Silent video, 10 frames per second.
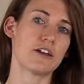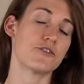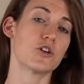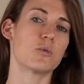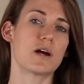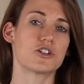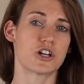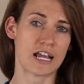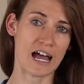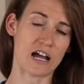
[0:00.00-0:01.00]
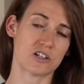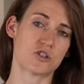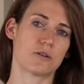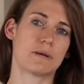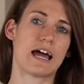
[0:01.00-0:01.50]
If you're wondering how
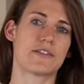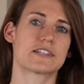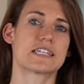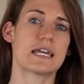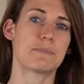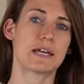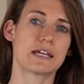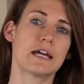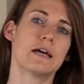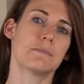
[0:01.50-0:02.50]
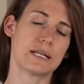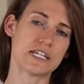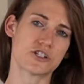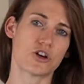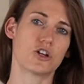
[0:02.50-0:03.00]
to apply the taping,
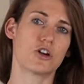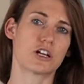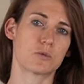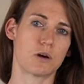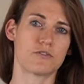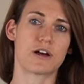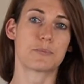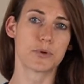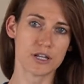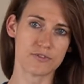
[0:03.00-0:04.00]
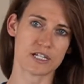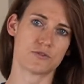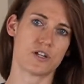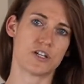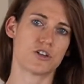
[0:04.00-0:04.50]
please go and look at one of our
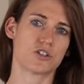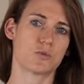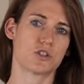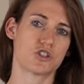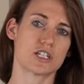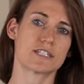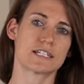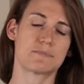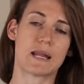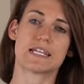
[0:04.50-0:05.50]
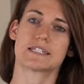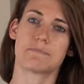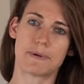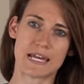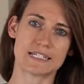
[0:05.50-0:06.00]
previous videos which just explains the
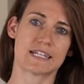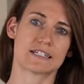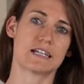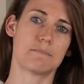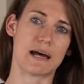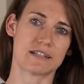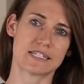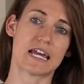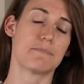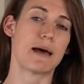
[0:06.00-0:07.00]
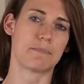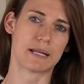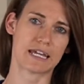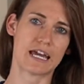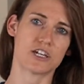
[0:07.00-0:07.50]
basics about tape
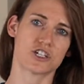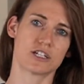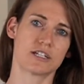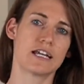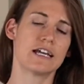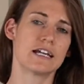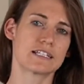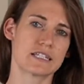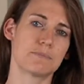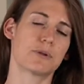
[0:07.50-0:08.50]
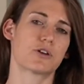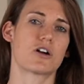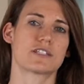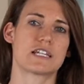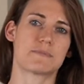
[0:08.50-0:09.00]
application, simple
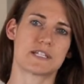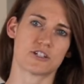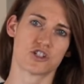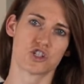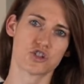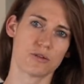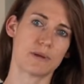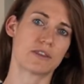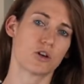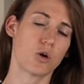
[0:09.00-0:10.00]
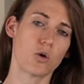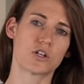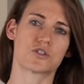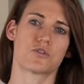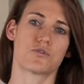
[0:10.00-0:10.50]
concepts such as trimming the
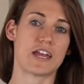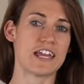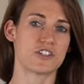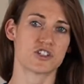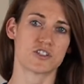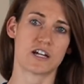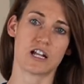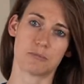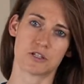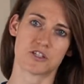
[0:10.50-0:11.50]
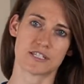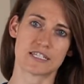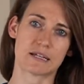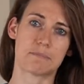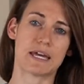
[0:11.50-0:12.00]
corners off the edges to help it to
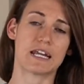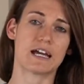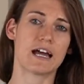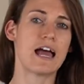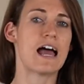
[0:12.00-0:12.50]
stick better,